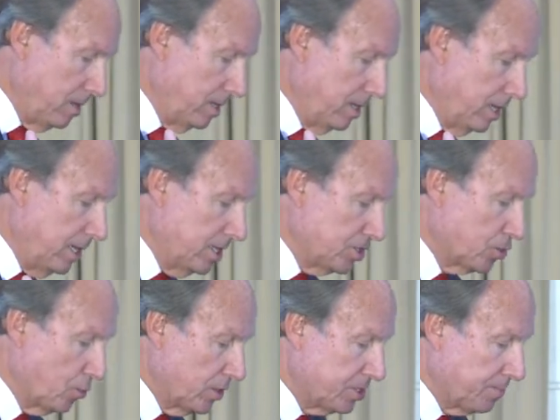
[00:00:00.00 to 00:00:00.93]
It is the
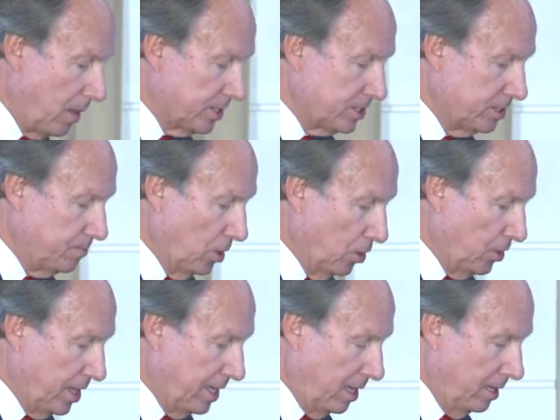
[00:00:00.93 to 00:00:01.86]

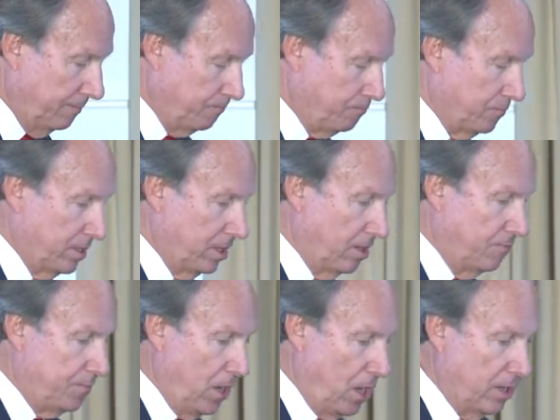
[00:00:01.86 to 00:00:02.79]
responsibility of
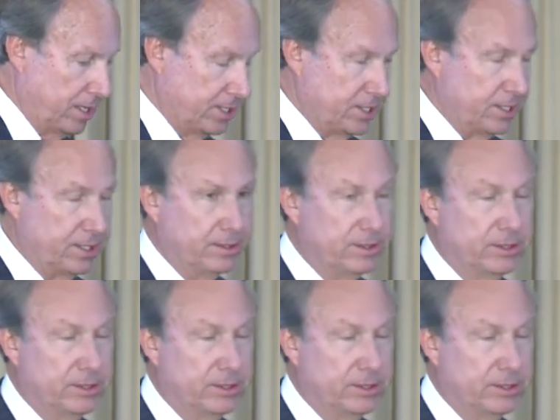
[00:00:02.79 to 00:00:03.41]
parents